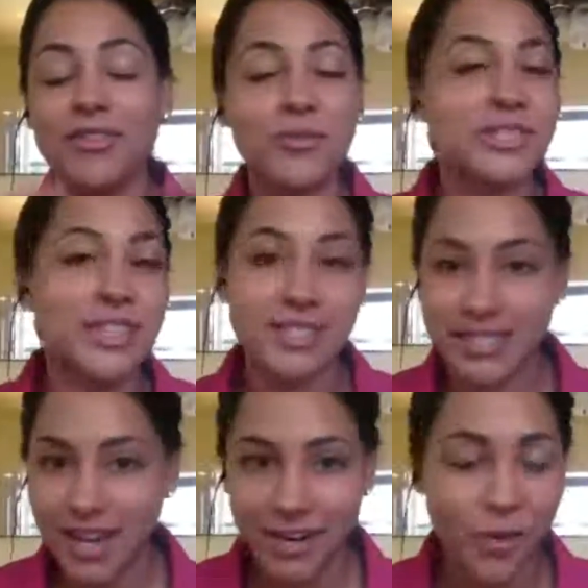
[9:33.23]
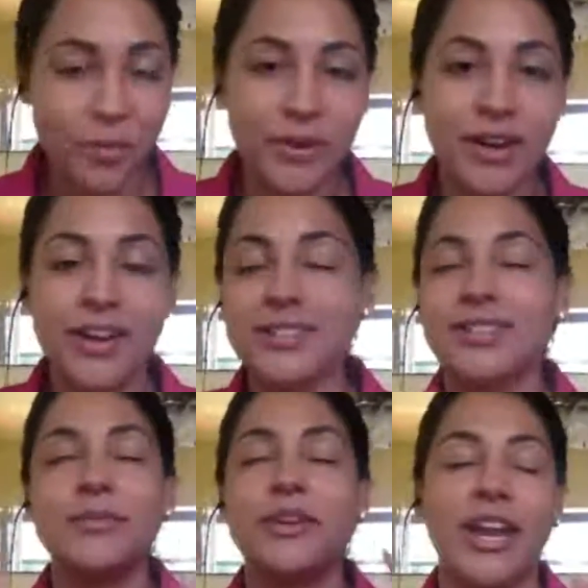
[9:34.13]
and everyone's going to see how to open it
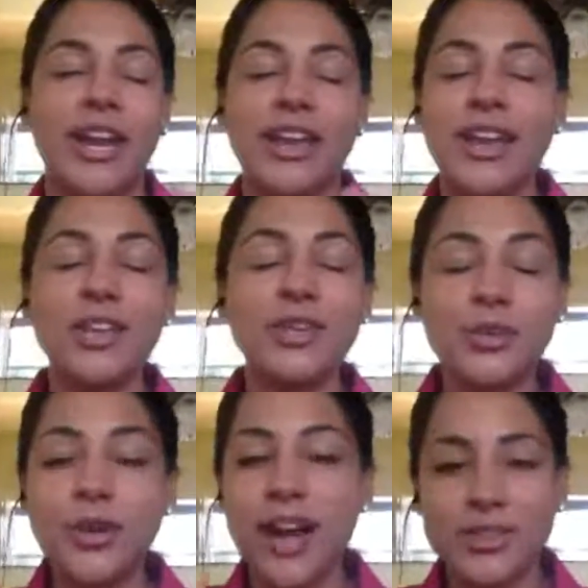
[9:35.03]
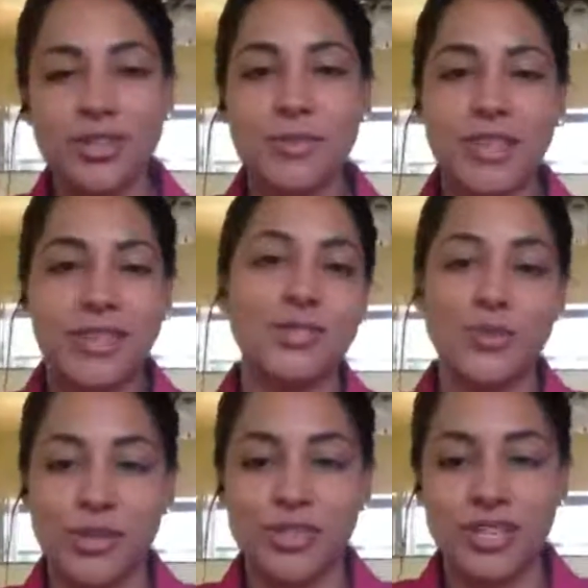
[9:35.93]
up. It's going to be great. Okay. You actually
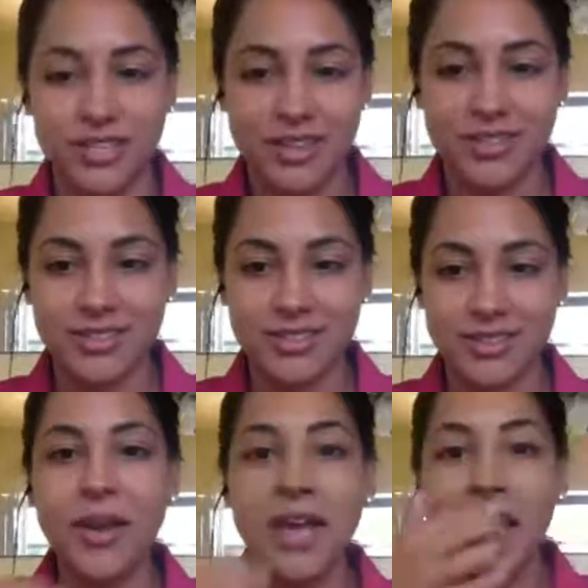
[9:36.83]
made this so much easier. Because